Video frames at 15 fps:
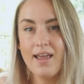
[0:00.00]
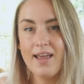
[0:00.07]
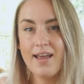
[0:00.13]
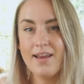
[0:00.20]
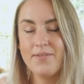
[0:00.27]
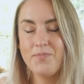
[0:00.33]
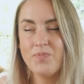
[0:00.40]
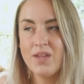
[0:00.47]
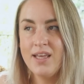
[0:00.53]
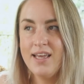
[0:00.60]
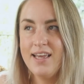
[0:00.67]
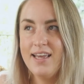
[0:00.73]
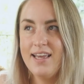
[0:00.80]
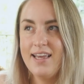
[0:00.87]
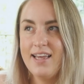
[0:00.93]
And
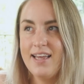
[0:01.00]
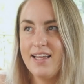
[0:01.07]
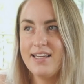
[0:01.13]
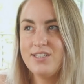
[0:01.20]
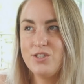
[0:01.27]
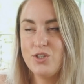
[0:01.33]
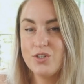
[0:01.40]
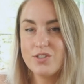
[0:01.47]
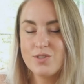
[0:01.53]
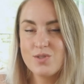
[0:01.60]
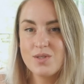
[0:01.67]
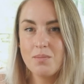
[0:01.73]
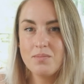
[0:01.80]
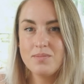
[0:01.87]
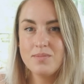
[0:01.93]
it took
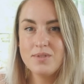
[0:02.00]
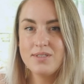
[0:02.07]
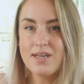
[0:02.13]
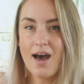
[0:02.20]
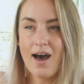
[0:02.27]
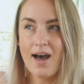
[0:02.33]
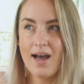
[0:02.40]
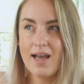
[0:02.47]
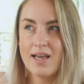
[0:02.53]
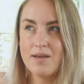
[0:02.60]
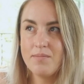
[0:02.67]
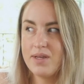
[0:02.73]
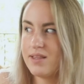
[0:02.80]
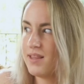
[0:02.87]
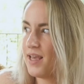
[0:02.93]
some
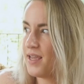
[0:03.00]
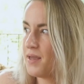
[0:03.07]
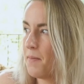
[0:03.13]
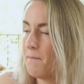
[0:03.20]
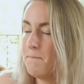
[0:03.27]
time and like